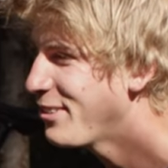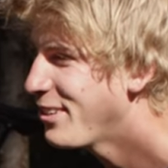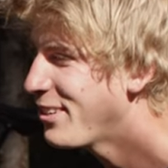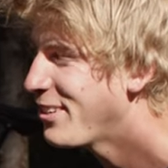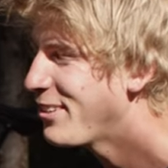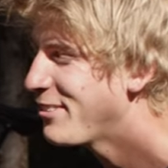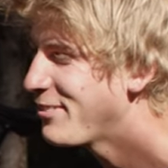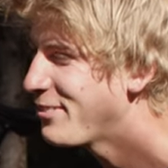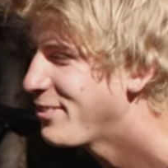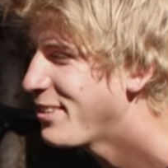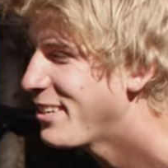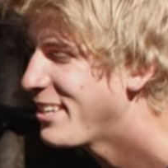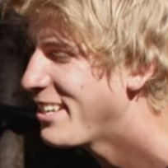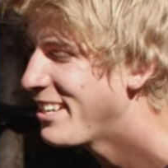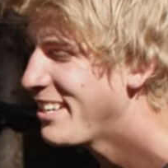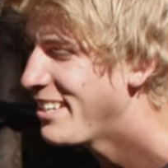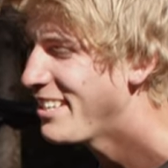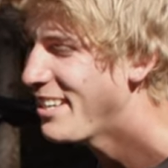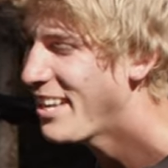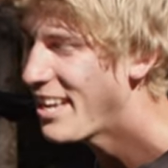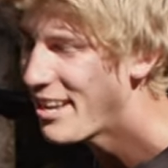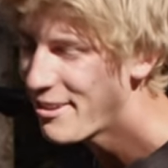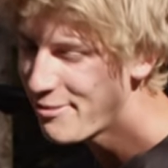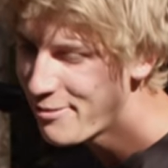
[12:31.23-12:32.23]
of uh,
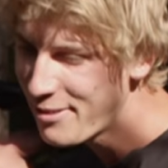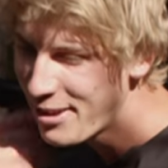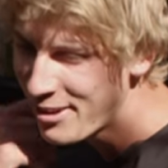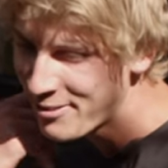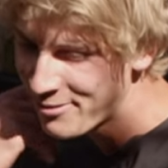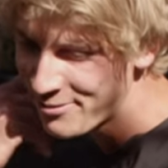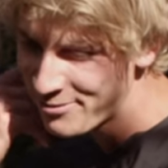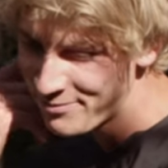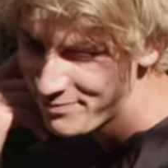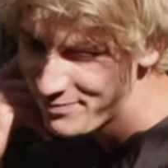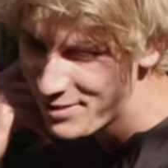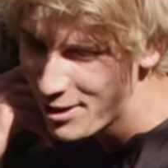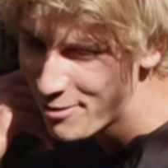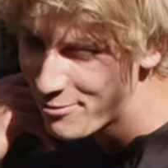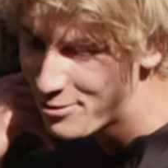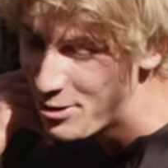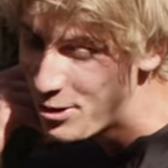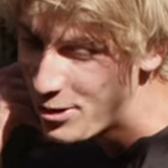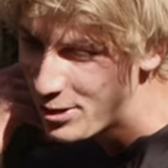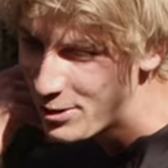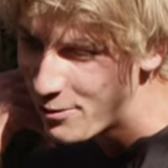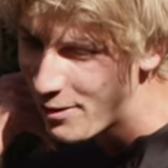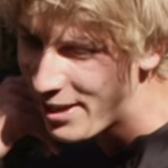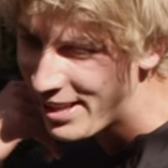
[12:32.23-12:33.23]
yeah of, of, of,
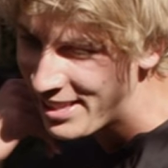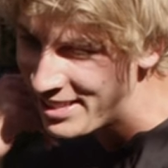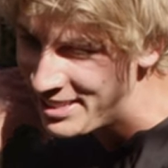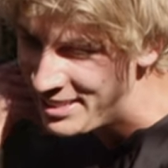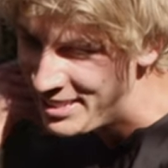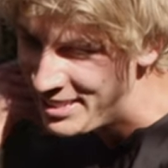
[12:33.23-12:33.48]
doing well.